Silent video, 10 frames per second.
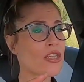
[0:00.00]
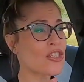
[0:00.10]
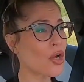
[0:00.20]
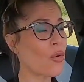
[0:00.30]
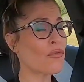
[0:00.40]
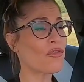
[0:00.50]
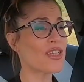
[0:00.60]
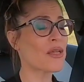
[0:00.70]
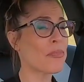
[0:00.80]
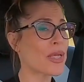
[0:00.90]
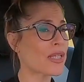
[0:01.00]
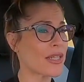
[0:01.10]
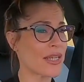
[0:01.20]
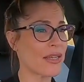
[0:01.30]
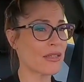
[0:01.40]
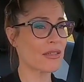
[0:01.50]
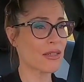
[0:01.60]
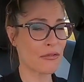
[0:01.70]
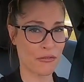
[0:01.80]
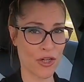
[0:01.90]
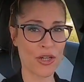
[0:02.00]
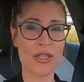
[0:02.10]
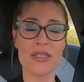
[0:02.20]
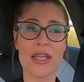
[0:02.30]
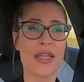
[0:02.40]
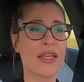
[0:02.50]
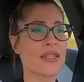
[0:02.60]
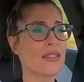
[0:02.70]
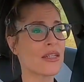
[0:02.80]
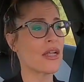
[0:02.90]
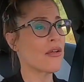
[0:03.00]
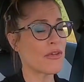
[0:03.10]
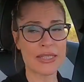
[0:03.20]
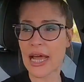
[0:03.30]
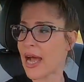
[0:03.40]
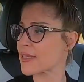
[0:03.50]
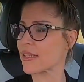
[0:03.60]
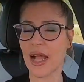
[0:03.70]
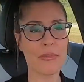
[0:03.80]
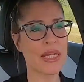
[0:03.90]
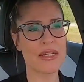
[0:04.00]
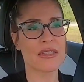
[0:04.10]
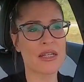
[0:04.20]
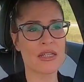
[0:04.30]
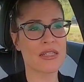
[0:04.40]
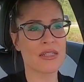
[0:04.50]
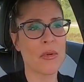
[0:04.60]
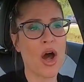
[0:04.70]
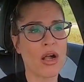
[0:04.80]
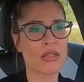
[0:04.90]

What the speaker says: So visibility first is fantastic. I mean, it's a small